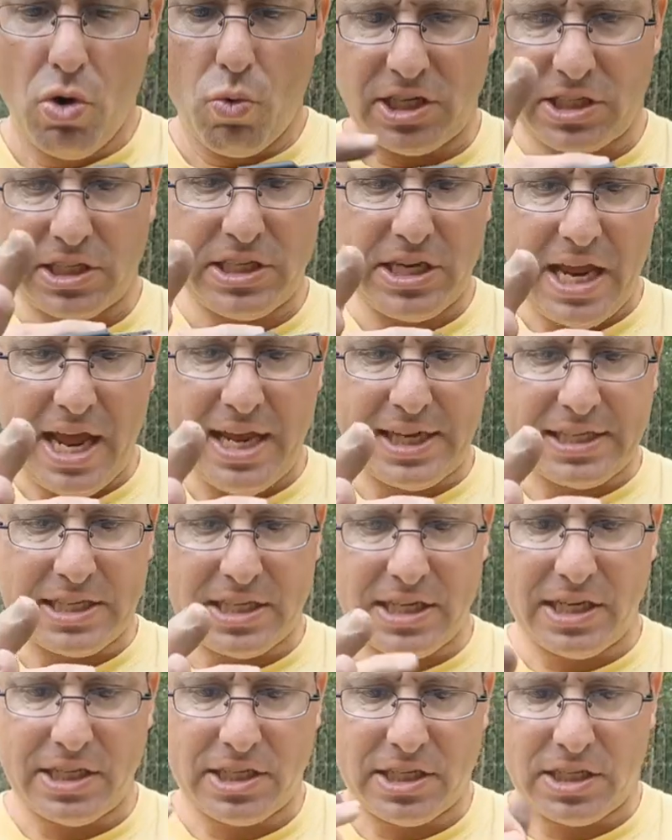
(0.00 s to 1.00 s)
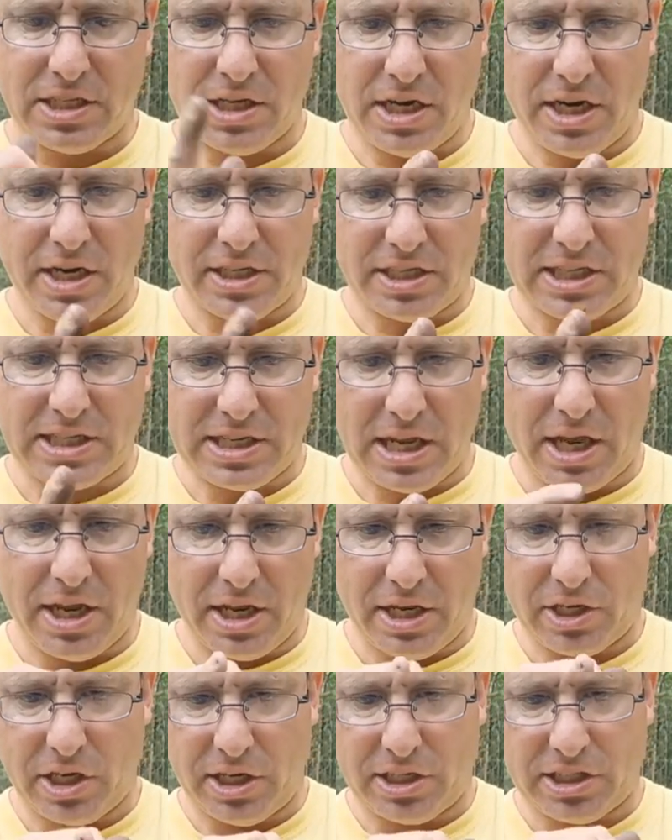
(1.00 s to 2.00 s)
It hits this,
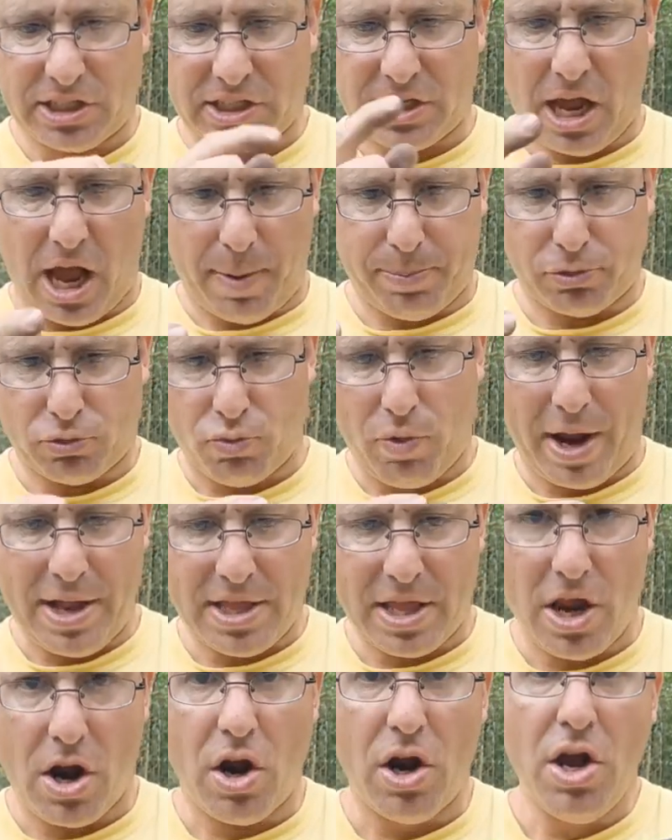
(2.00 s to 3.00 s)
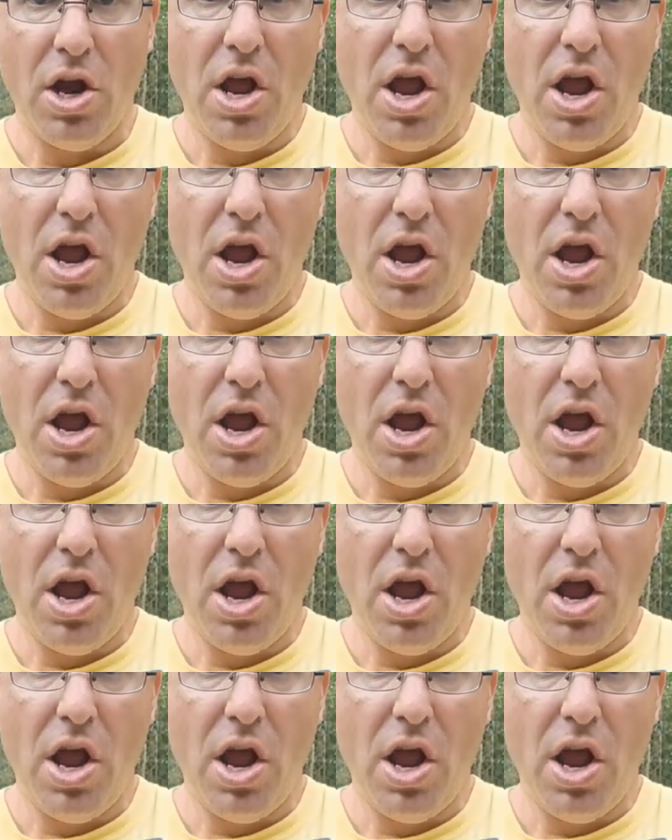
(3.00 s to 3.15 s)
it stops right there,